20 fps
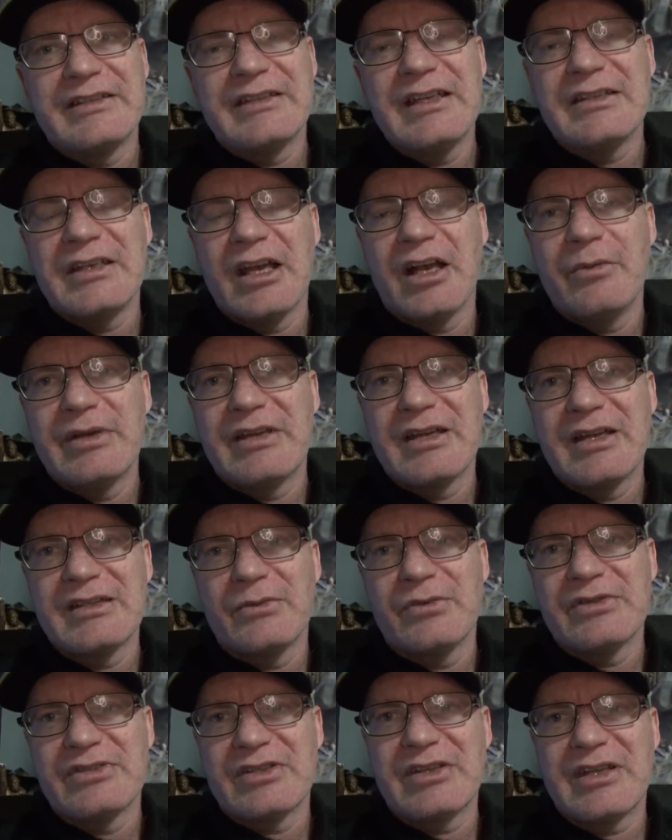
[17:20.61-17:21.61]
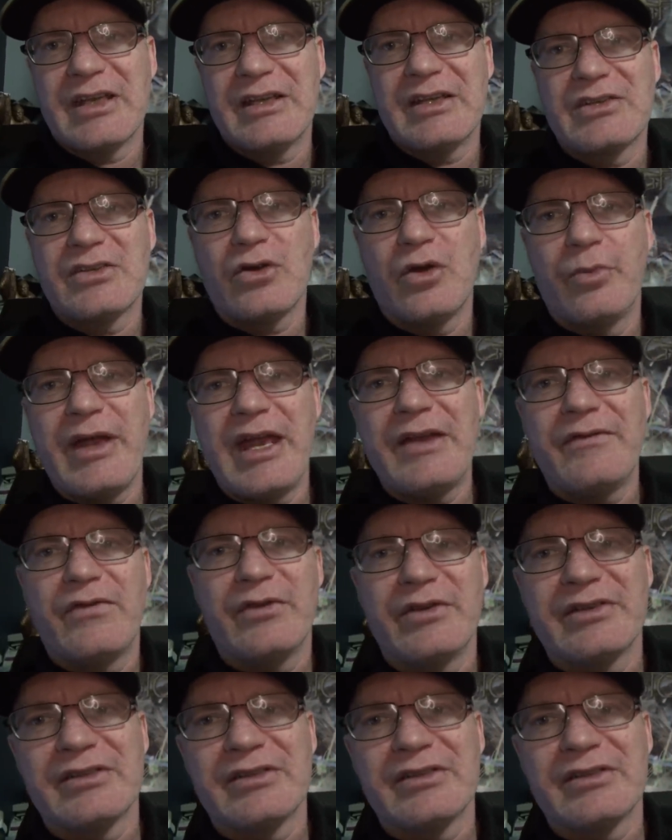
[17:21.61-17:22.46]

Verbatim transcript: did yell because it was just getting so painful.